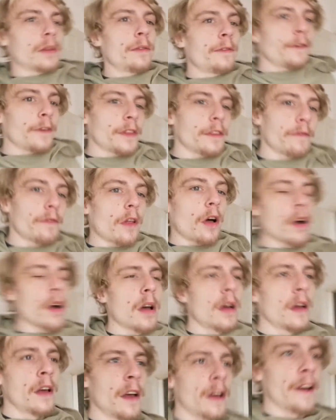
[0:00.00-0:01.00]
for the vlog,
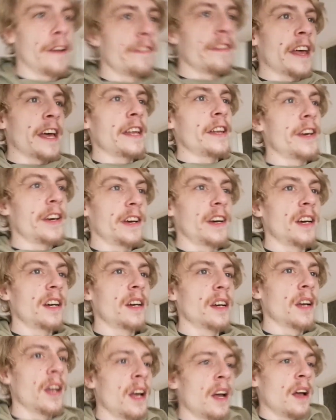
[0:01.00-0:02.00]
and then
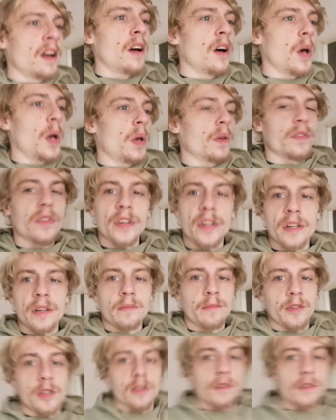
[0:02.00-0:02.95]
also, it's